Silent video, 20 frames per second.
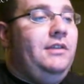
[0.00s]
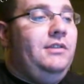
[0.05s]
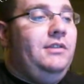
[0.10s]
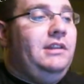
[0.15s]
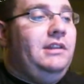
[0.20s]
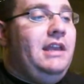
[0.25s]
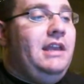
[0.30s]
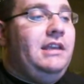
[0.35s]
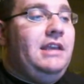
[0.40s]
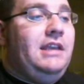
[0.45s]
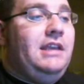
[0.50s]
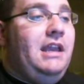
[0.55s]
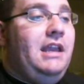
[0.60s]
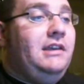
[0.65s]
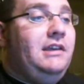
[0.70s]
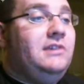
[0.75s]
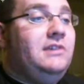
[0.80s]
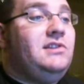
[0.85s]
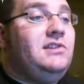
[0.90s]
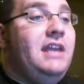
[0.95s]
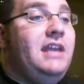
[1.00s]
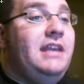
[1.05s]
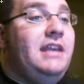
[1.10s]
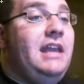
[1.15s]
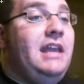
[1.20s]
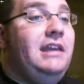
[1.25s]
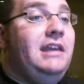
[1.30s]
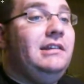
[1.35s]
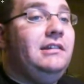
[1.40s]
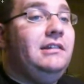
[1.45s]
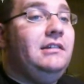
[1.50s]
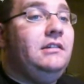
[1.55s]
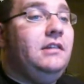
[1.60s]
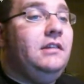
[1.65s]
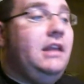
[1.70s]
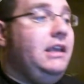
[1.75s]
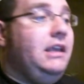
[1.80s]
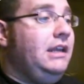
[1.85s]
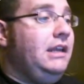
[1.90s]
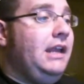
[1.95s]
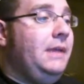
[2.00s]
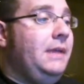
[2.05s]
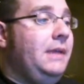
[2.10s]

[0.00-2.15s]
that they can't, because they can't. They can